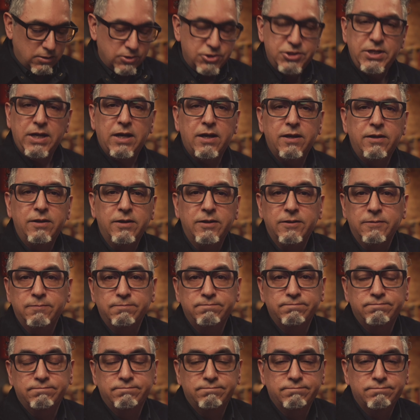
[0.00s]
She had
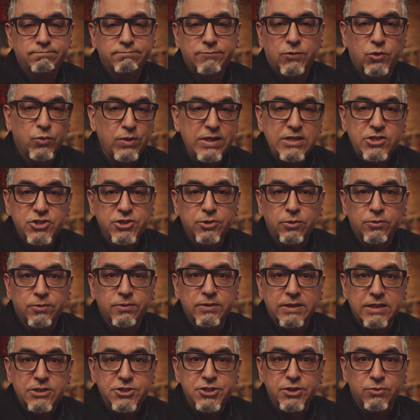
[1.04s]
3
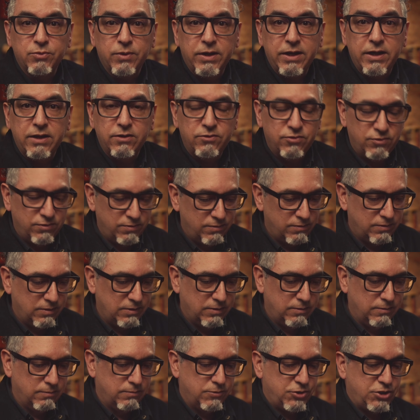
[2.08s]
children that she raised.
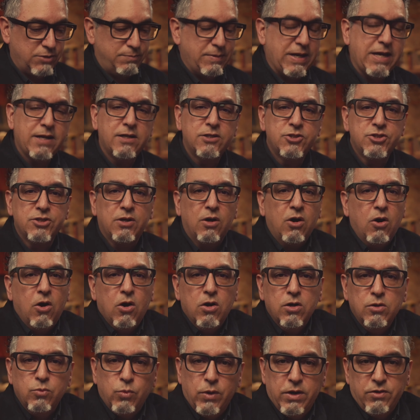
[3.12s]
She managed a
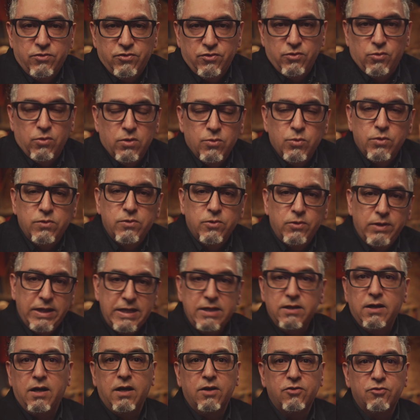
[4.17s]
hardware store with her
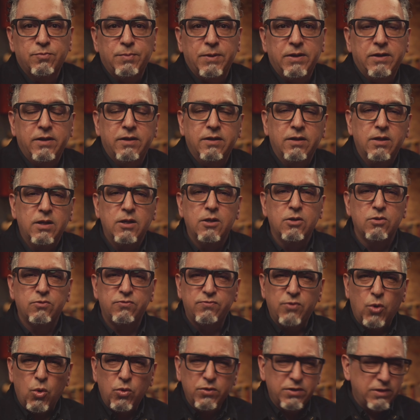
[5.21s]
late husband and
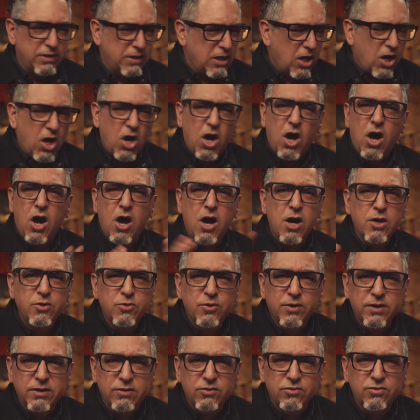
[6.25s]
folded
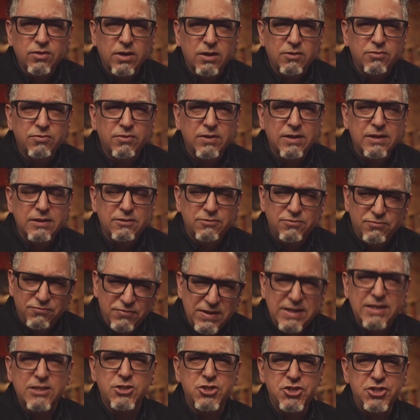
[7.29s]
hundreds of
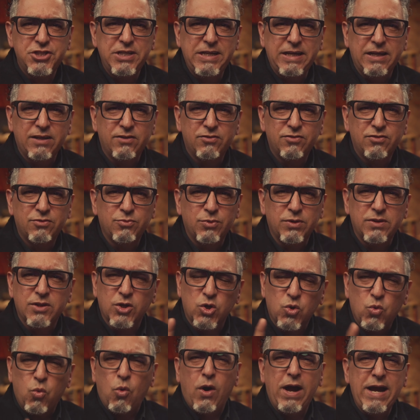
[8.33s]
fitted sheets with
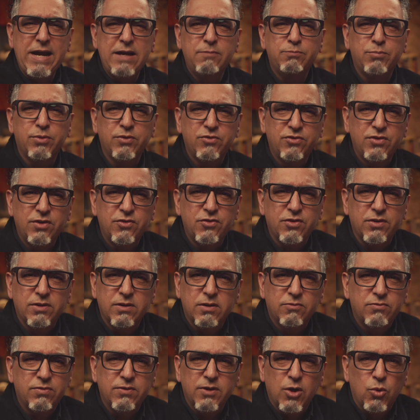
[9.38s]
the quiet
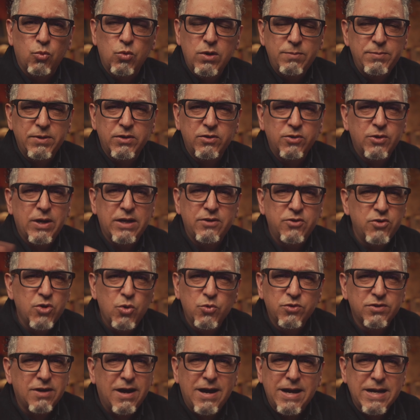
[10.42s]
precision of a woman who had
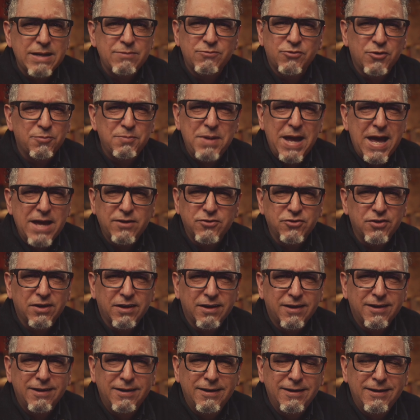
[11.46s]
no time for
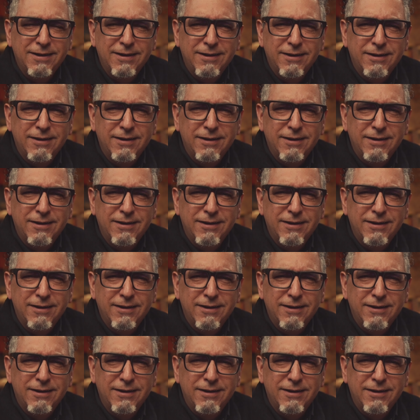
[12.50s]
magic.